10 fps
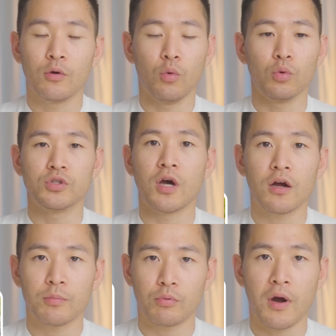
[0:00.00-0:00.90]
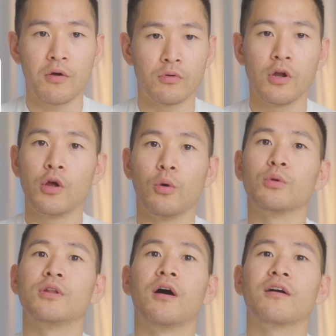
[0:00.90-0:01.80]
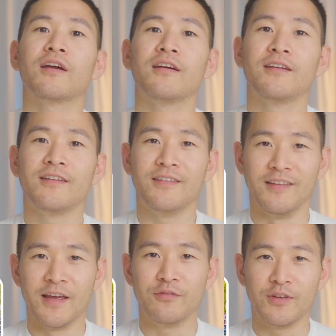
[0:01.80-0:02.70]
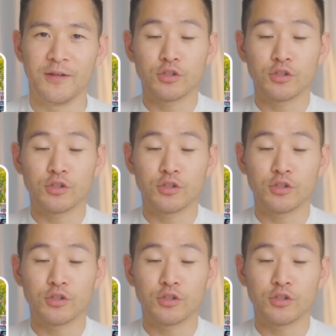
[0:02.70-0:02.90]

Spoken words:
or dark brown or dark navy.